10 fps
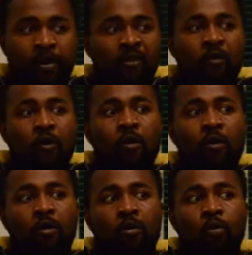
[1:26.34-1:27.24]

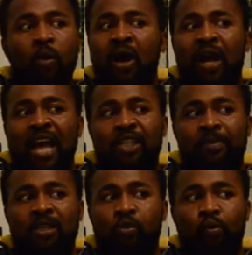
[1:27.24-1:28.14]
For work
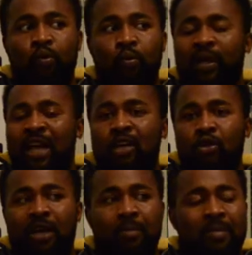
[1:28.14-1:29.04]
aspect, we can't
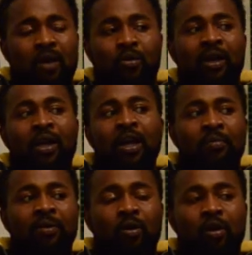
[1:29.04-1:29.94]
talk about work
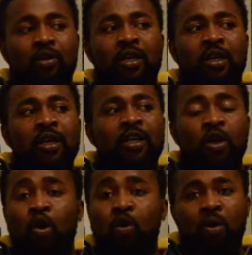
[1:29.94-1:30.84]
because the
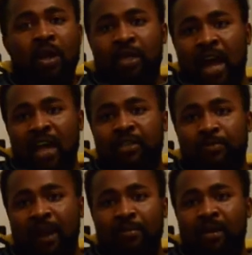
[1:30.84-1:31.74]
whole world has a
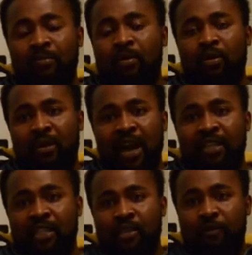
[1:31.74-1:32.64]
problem or
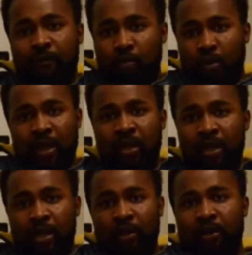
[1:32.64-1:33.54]
crisis of work,
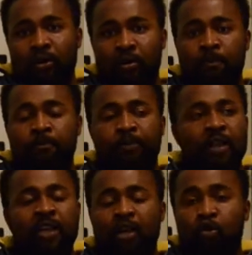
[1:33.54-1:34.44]
you know,
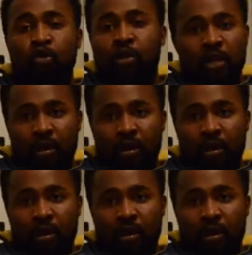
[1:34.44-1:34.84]
and the youth,